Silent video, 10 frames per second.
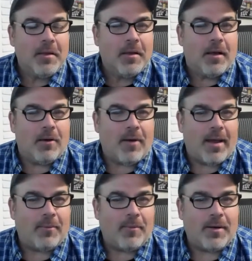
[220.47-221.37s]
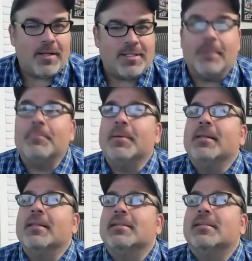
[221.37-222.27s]
All right, we're gonna jump into
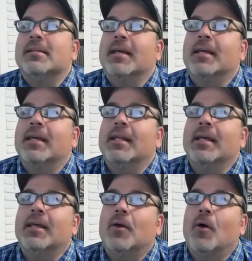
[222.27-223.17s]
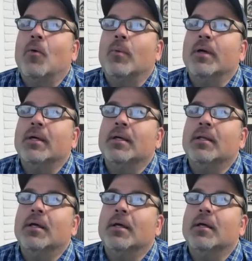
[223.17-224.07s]
this thing and get it going.